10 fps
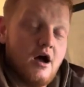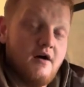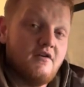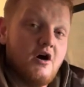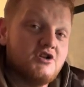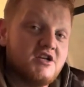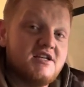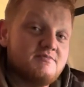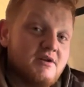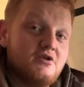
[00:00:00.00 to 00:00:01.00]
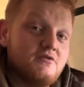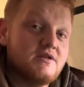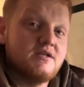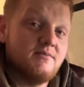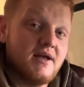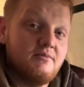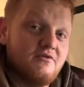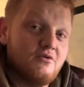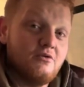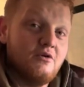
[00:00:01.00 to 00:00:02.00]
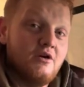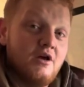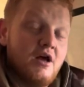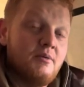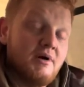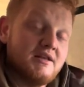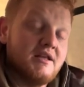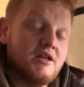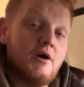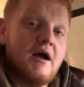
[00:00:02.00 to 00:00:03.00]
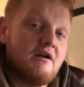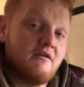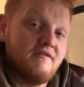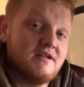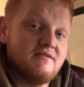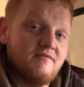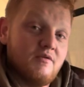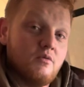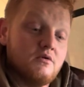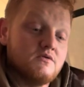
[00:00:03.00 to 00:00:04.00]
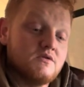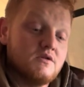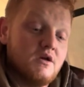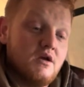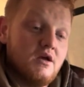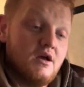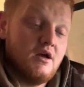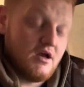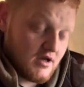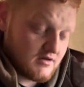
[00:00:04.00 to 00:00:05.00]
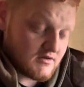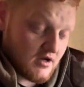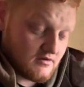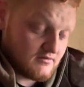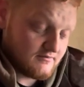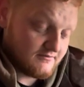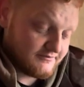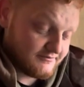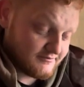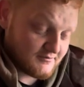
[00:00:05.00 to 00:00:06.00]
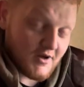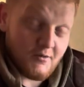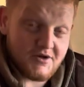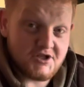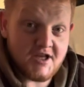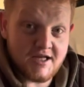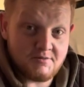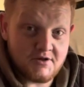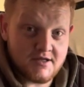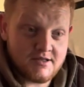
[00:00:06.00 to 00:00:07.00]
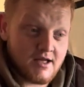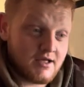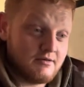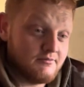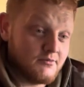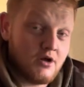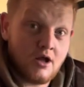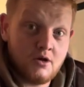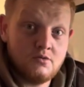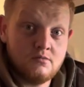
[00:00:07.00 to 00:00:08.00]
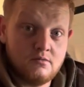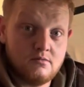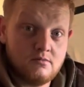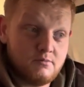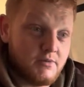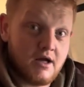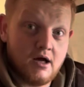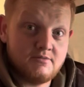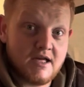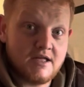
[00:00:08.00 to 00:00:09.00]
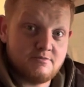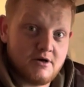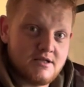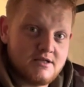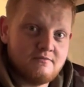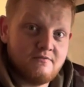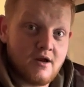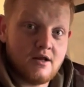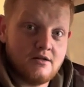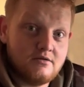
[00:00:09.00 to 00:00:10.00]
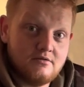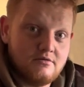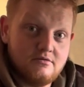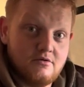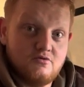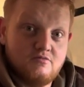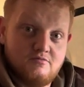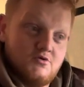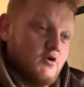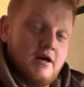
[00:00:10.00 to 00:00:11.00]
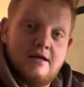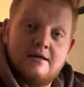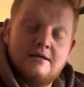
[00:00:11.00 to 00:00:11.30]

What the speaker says: I've heard cheese being used as a bait before, but I didn't know how effective it was. So I went to Sainsbury's yesterday. I know, big up Sainsbury's. Sorry.